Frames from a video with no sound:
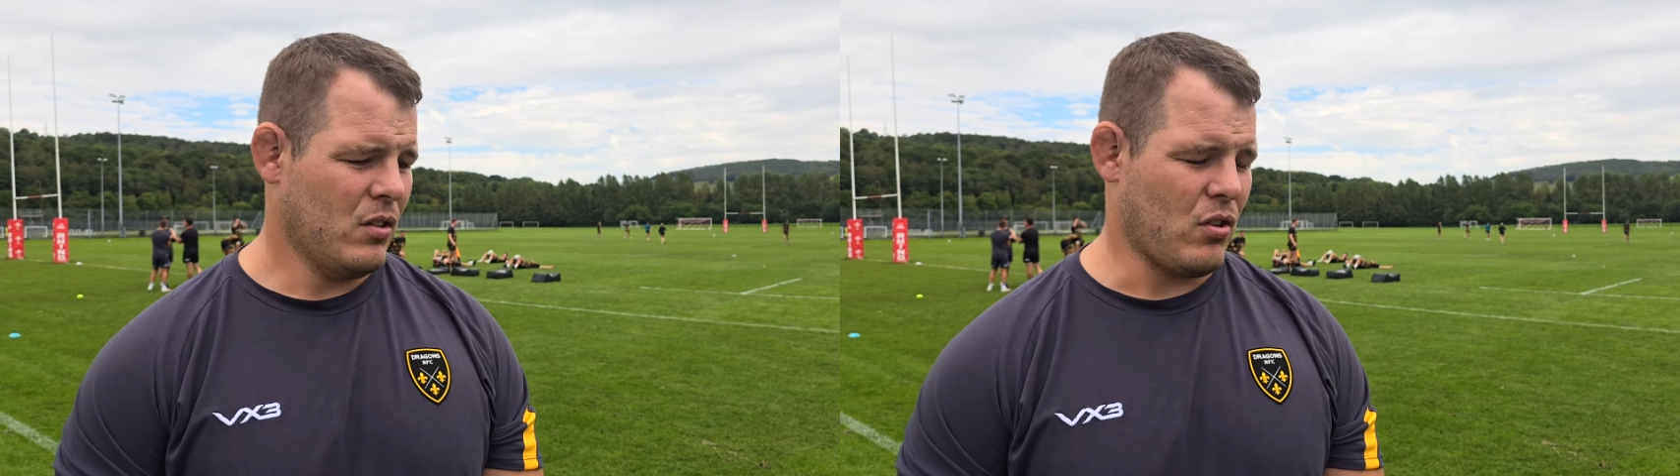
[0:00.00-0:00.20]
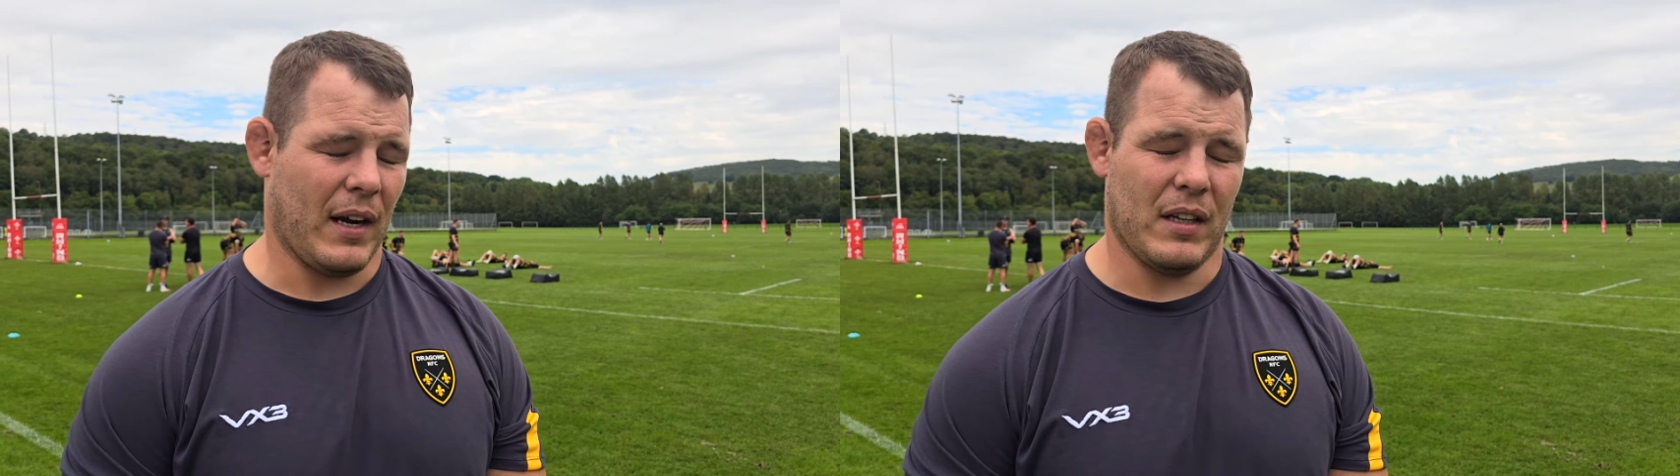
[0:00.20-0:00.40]

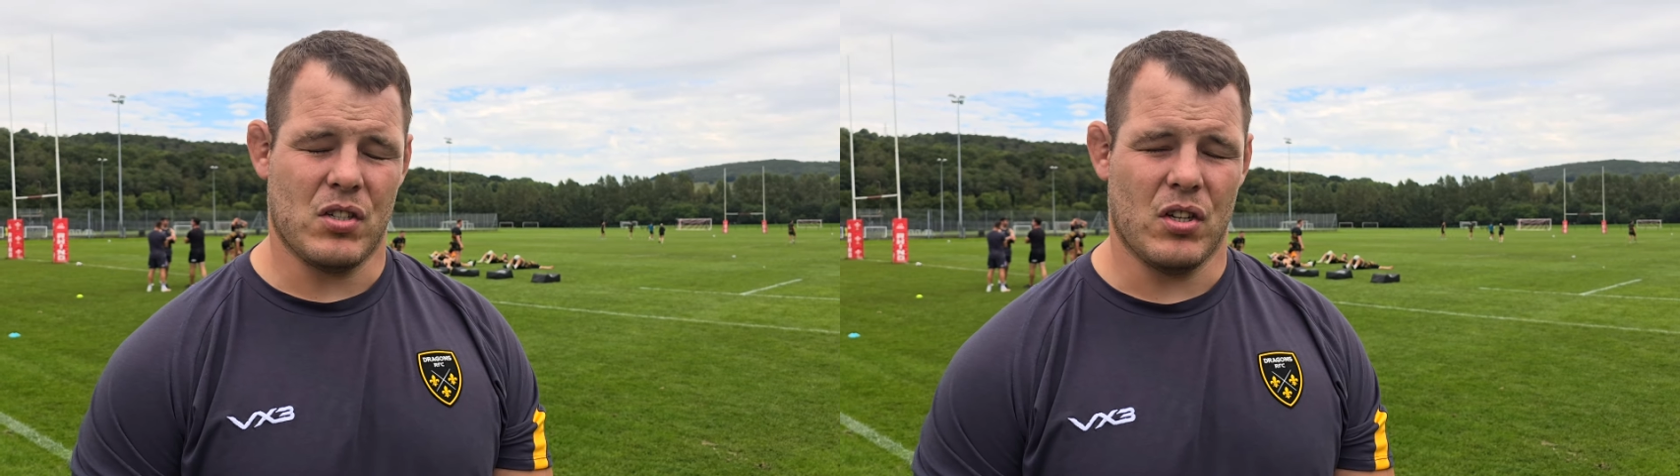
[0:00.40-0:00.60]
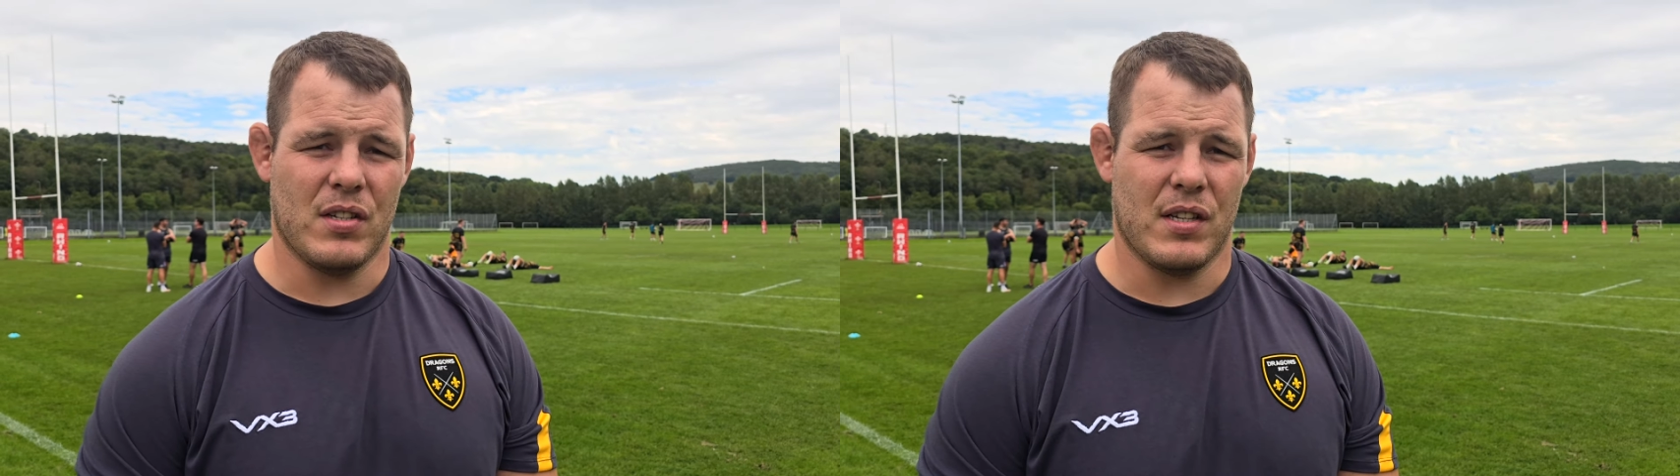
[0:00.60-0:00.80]

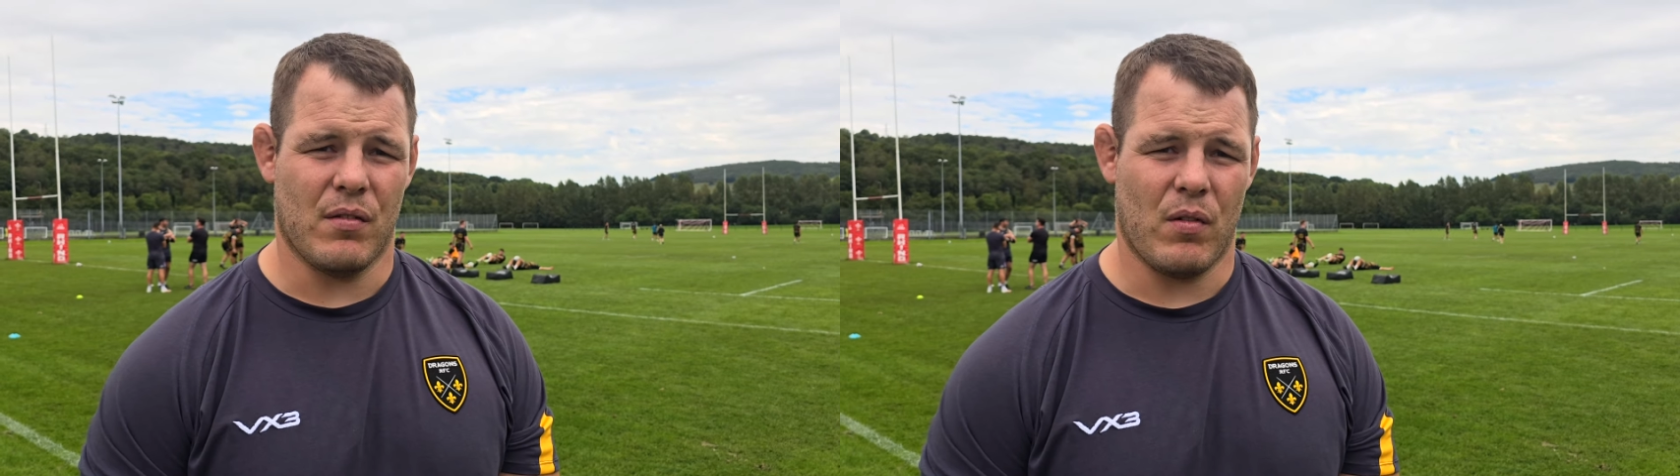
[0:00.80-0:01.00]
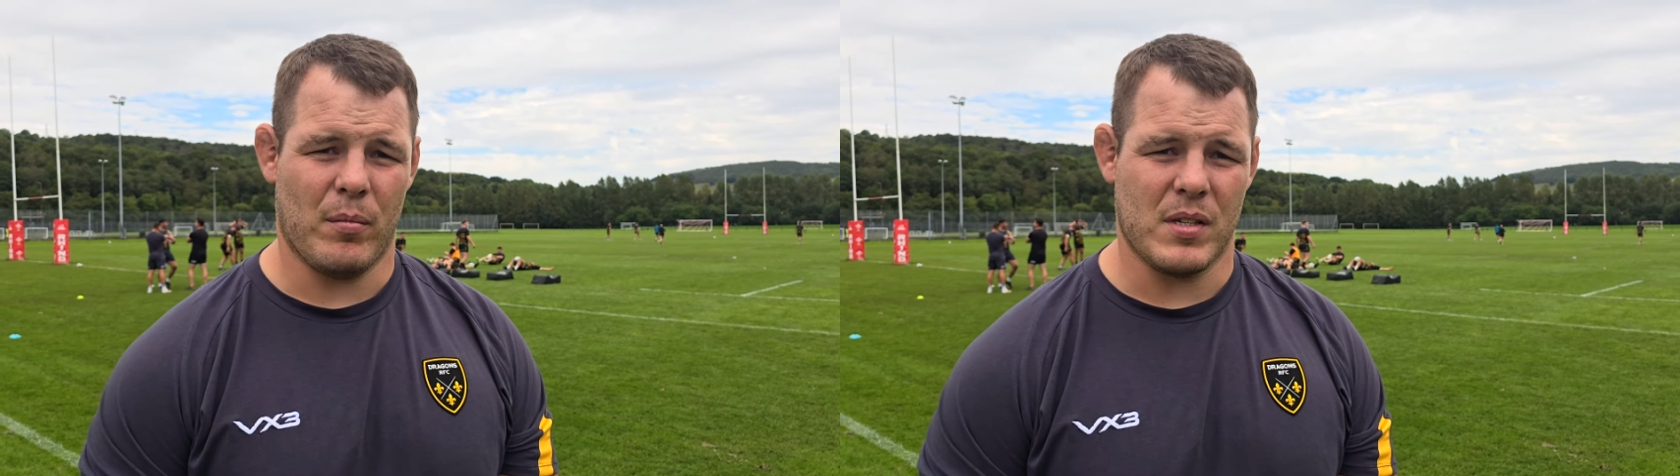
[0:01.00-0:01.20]
Dragons jersey
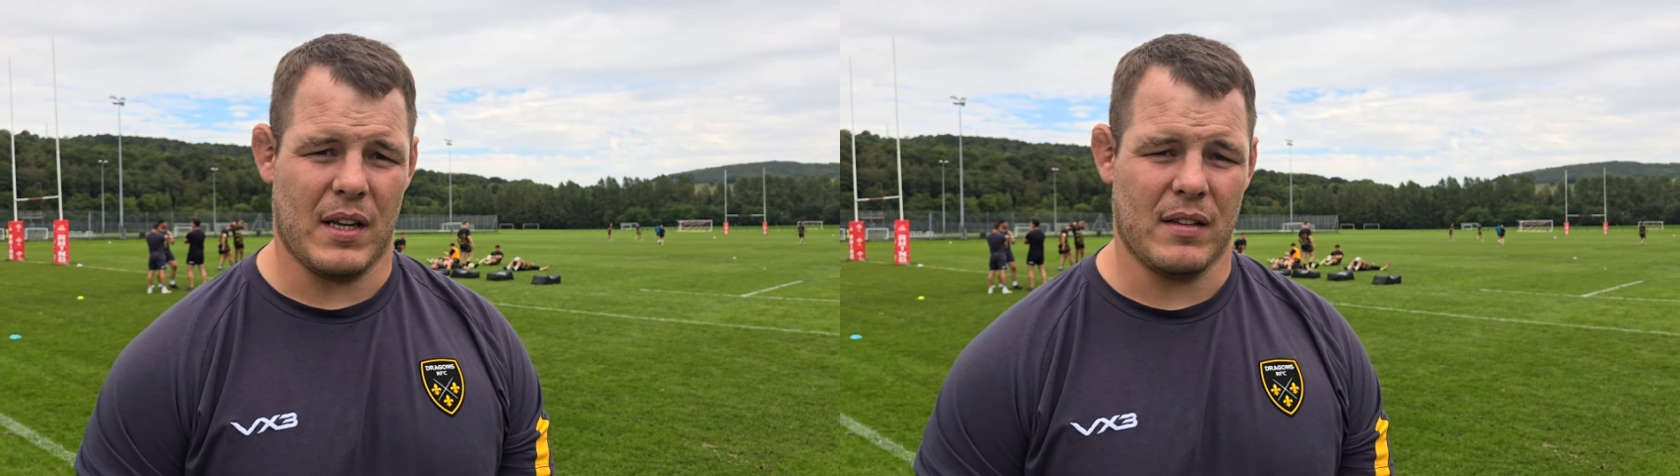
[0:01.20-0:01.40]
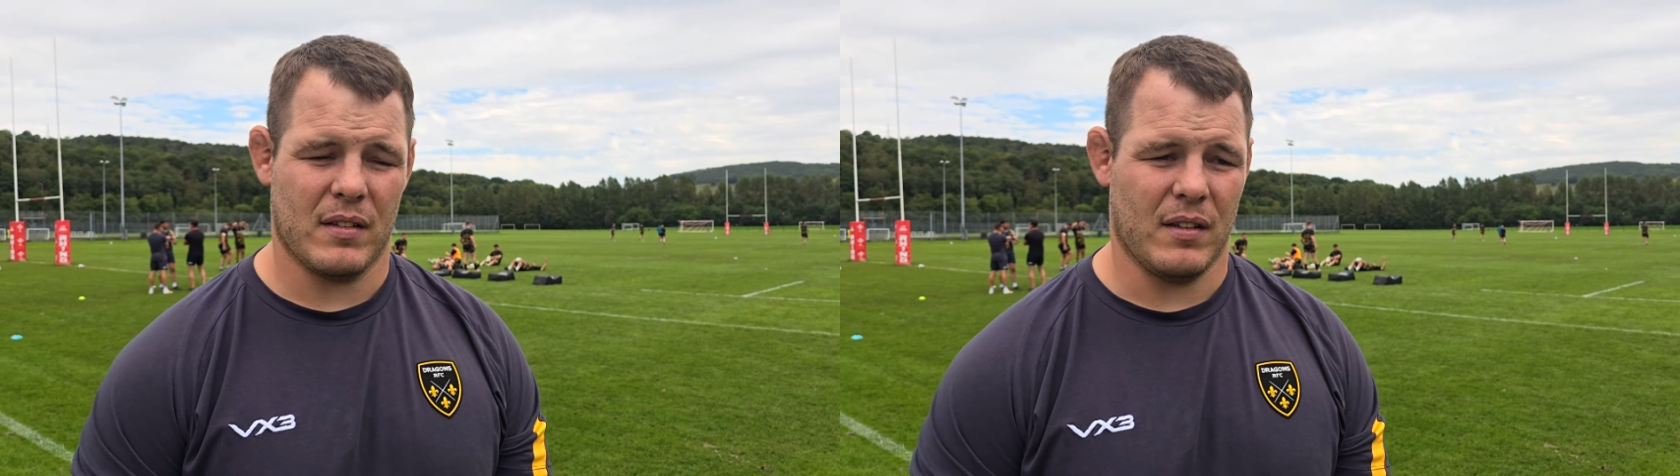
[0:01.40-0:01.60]
and
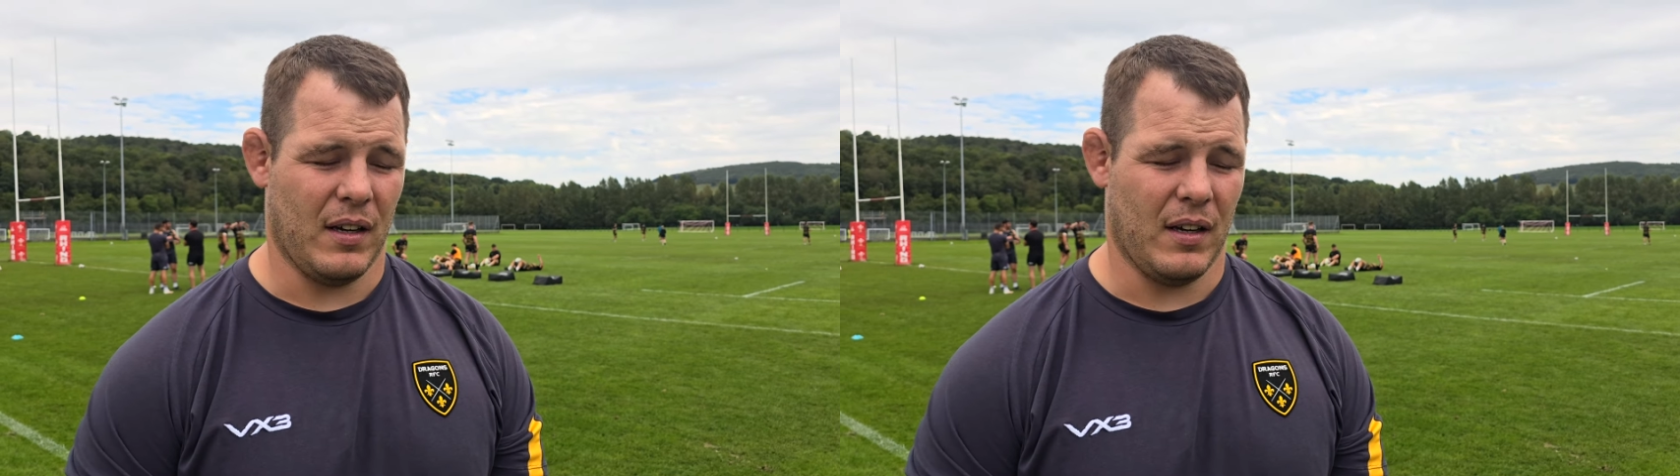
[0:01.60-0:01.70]
represent,